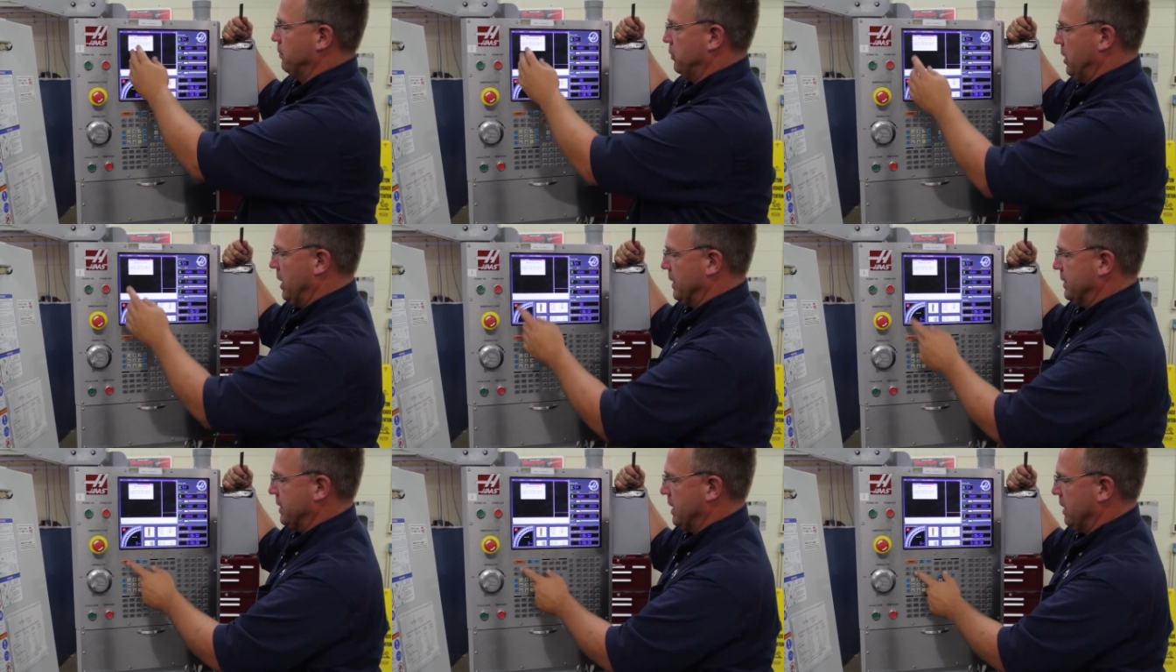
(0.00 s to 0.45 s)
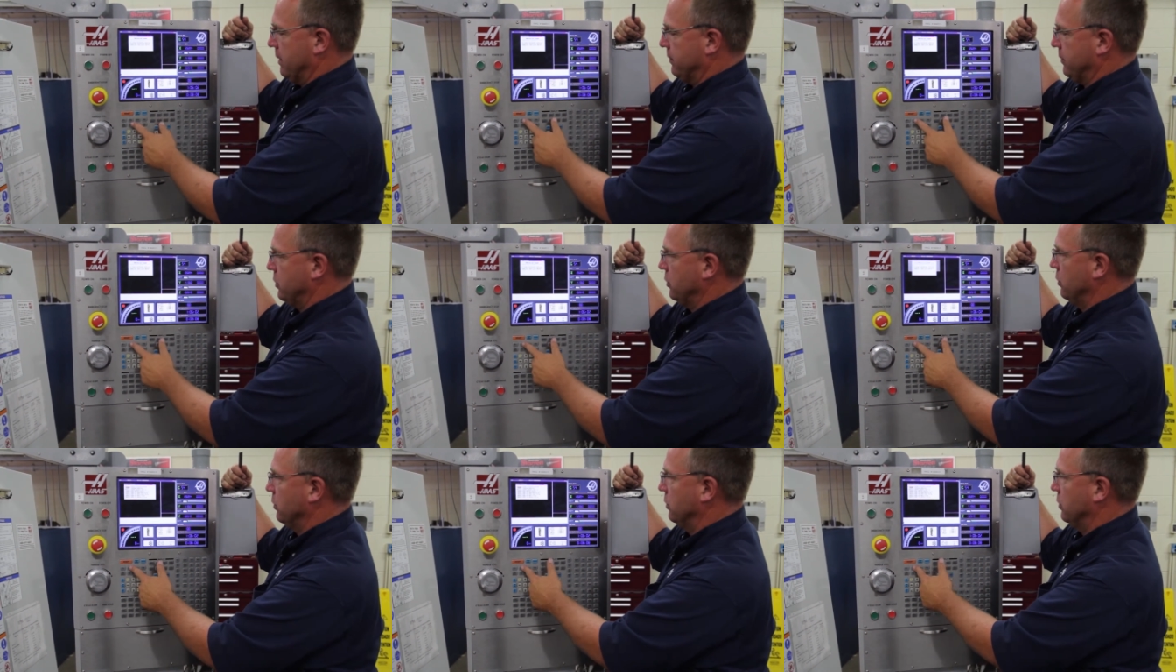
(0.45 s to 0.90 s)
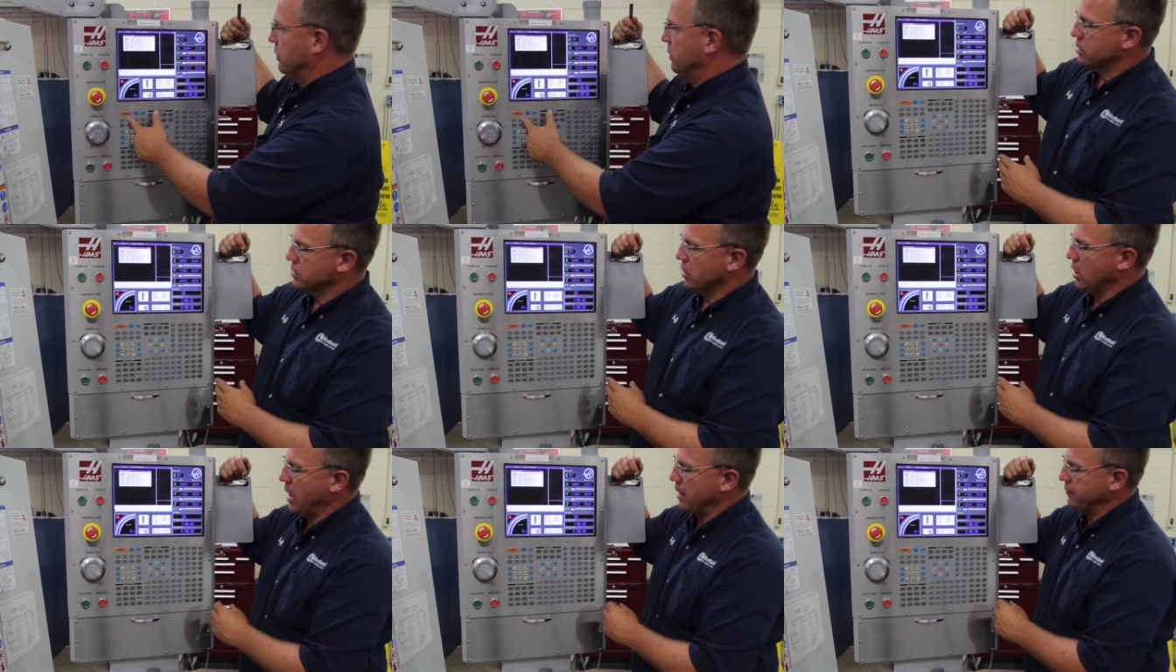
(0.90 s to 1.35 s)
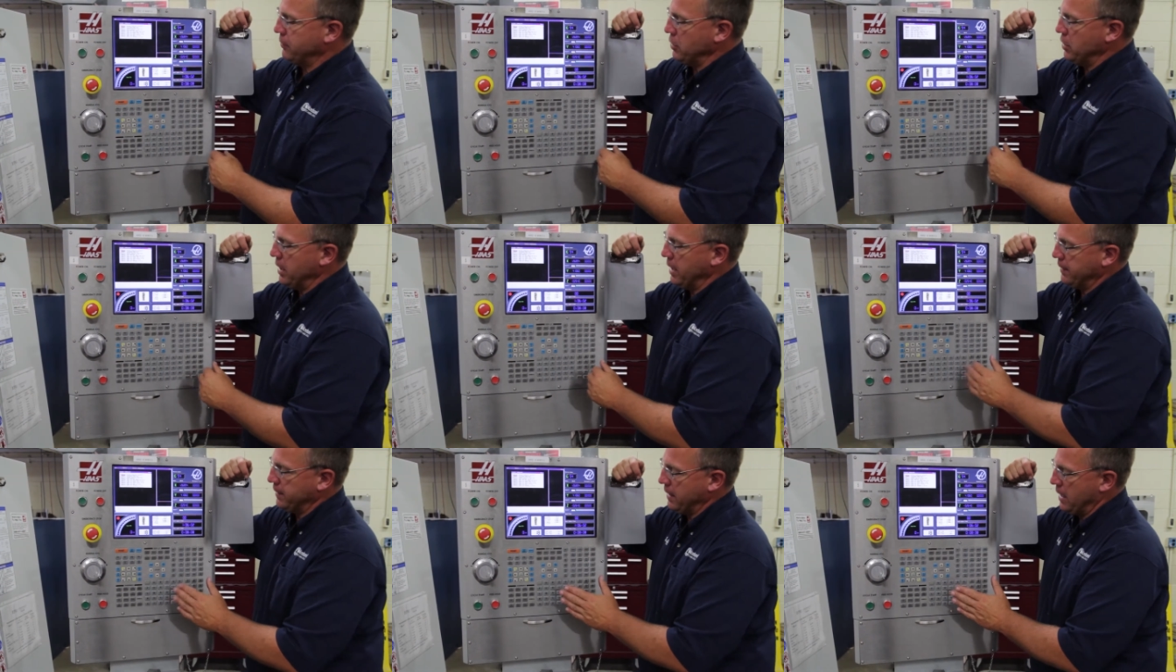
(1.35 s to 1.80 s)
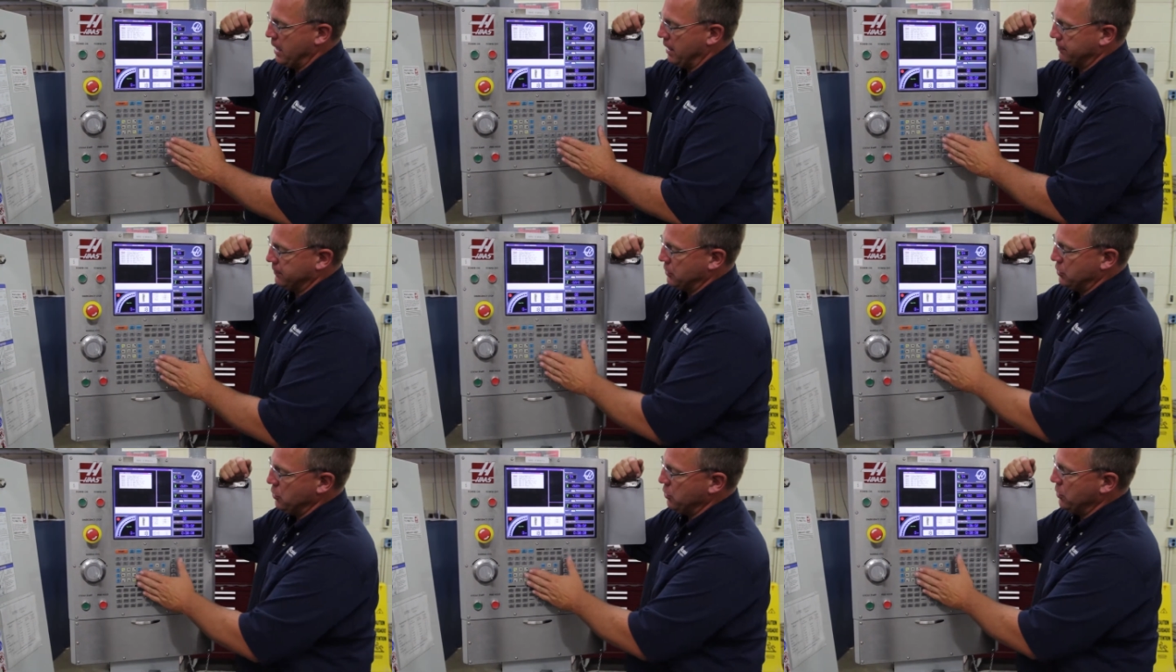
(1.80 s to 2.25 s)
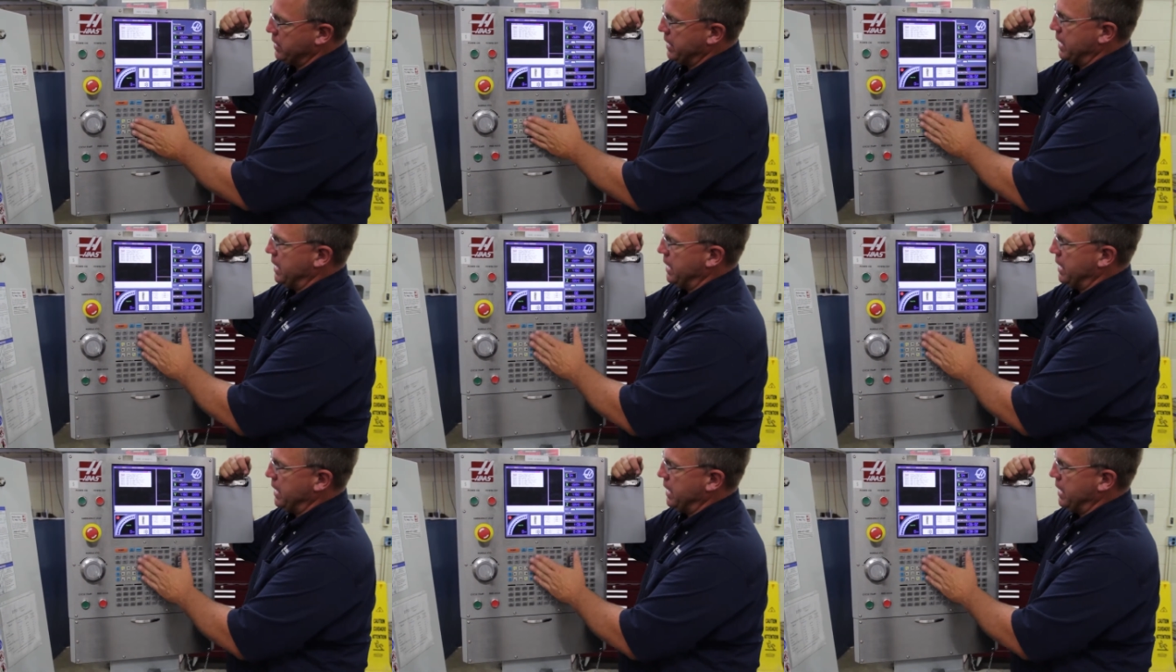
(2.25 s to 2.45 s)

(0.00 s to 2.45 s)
press F2. So after you hit the F2